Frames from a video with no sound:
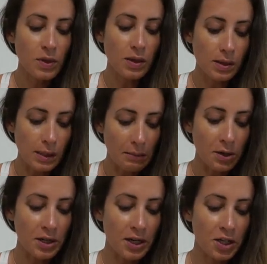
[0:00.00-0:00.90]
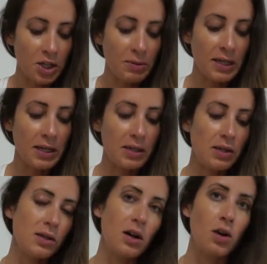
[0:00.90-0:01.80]
summer dish because it's
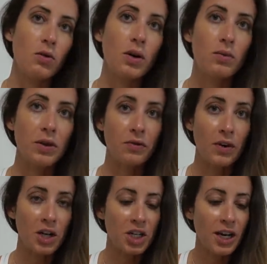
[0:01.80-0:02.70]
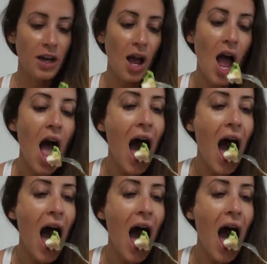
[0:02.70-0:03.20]
so refreshing.